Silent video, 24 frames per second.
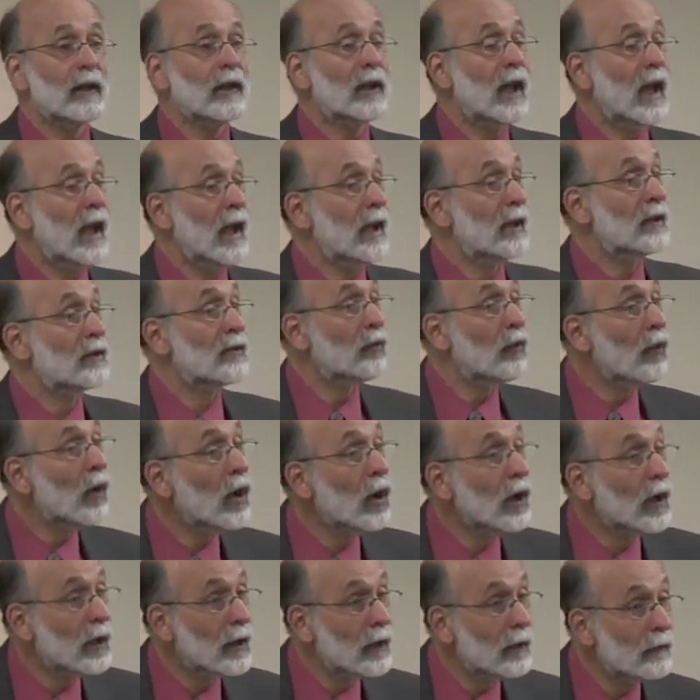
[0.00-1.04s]
can't
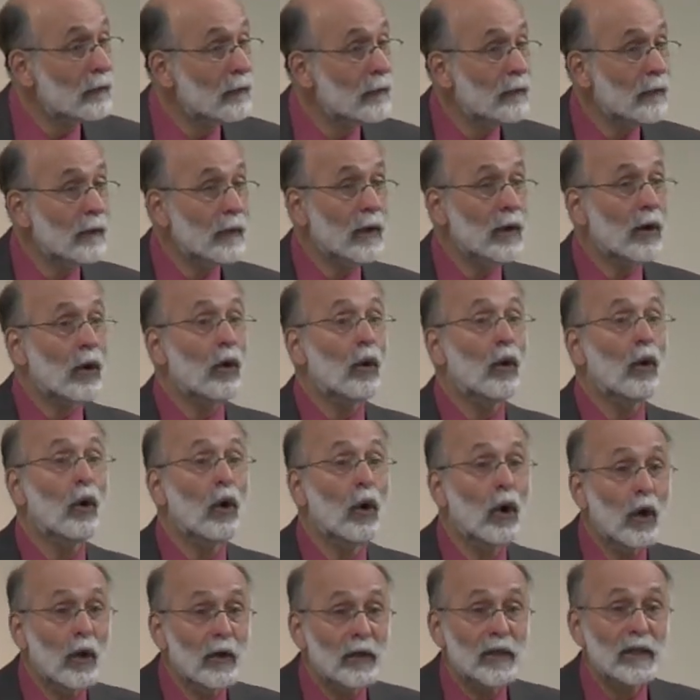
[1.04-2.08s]
work
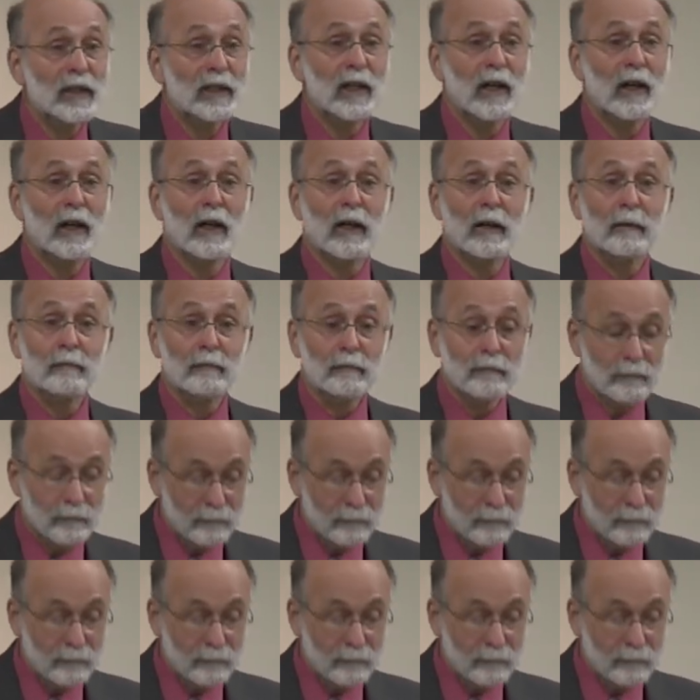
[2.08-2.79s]
all the time.